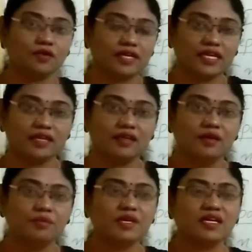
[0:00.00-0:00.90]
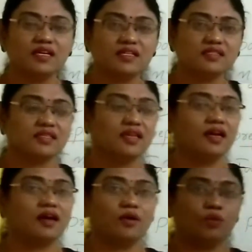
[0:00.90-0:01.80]
Okay, because
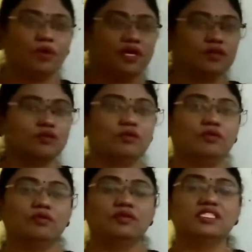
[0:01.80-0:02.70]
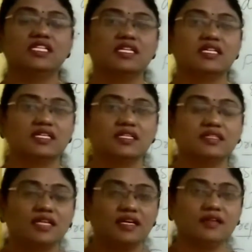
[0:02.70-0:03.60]
why,
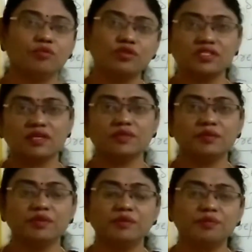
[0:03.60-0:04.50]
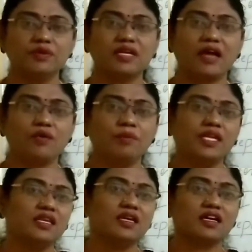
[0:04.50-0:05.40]
children and most of the people have
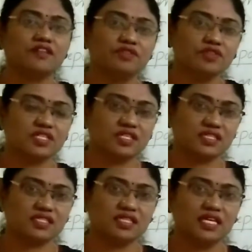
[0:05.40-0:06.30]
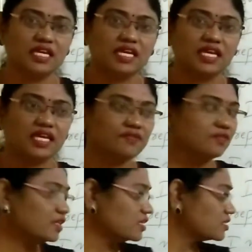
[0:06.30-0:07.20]
many confusions
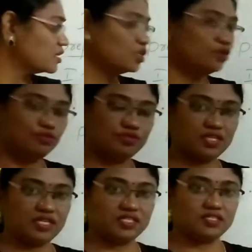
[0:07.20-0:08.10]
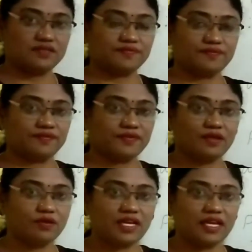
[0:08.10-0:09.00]
in this usage.
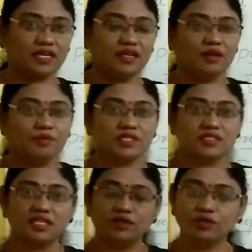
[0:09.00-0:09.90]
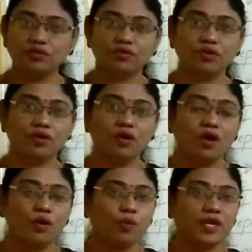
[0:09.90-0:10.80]
Okay, because they don't know
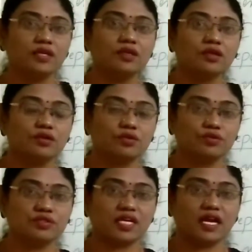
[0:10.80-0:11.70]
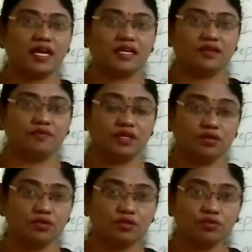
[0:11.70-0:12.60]
when to use at, when
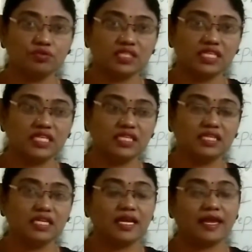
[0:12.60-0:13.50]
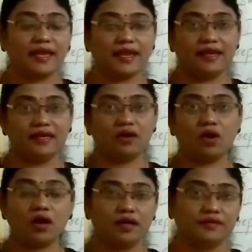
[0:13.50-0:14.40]
to use in and
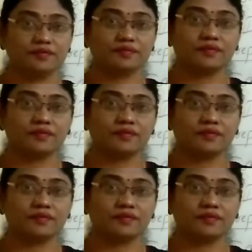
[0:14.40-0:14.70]
on.